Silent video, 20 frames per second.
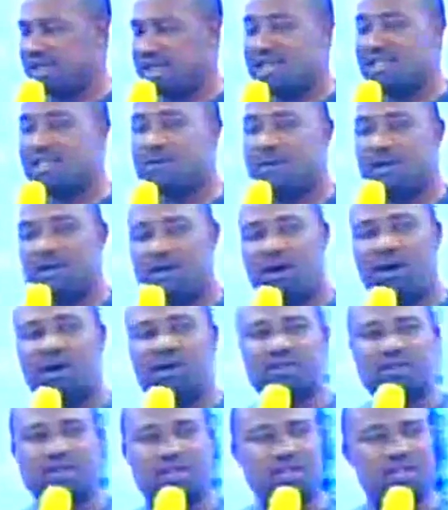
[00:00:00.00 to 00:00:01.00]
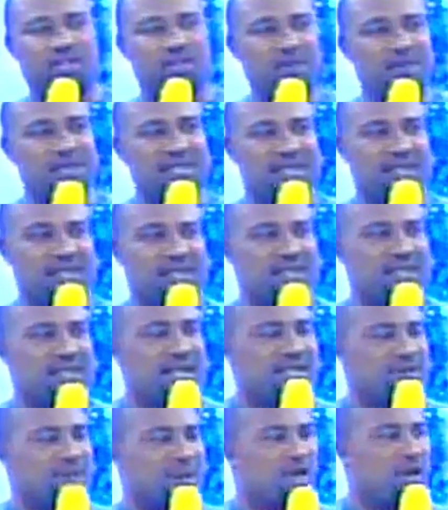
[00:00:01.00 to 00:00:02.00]
It has been long, such messages
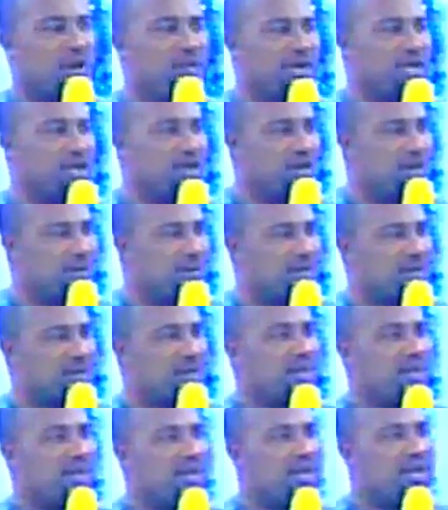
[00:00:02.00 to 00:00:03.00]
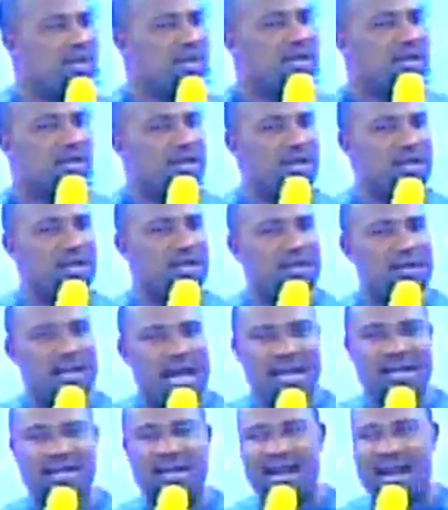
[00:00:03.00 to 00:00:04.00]
have been coming, you know, but
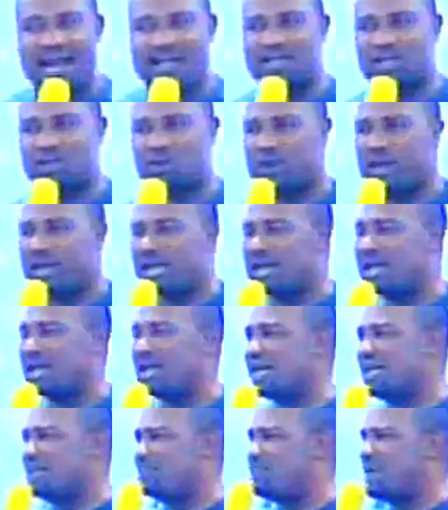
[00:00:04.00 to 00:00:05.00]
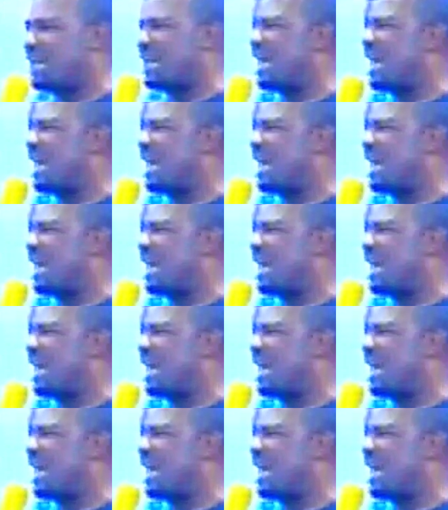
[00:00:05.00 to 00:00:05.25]
that last week, it